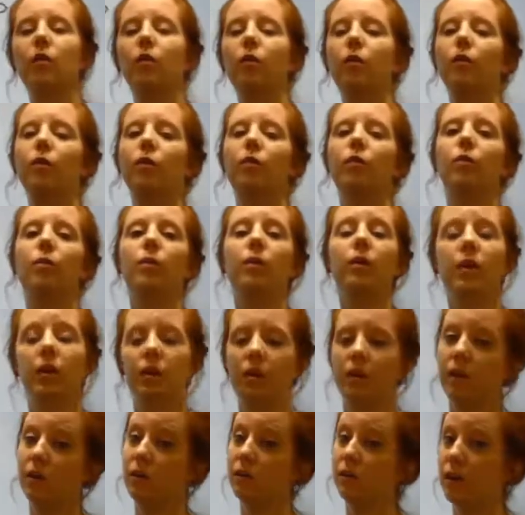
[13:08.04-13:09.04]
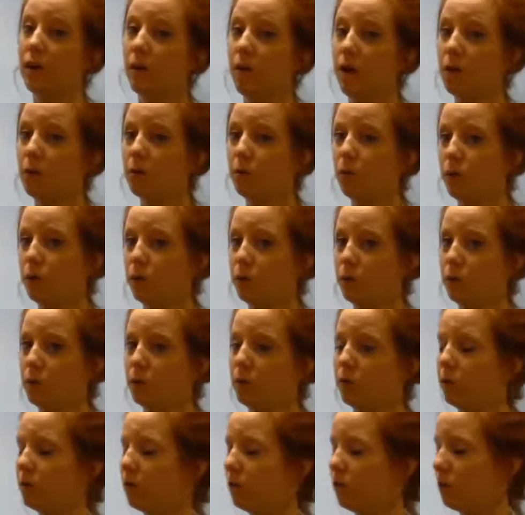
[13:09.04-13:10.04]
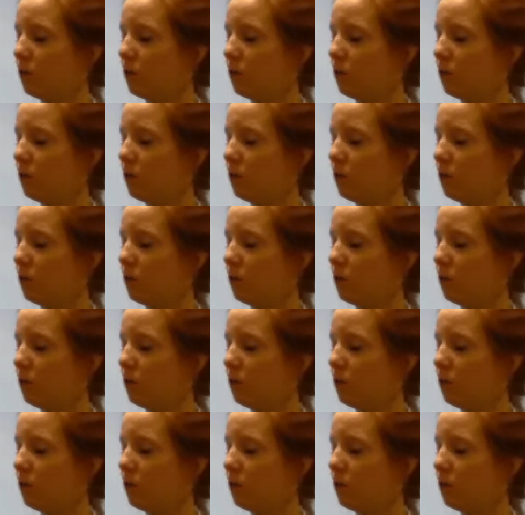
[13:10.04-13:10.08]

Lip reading: So again, here's how I would work through this as a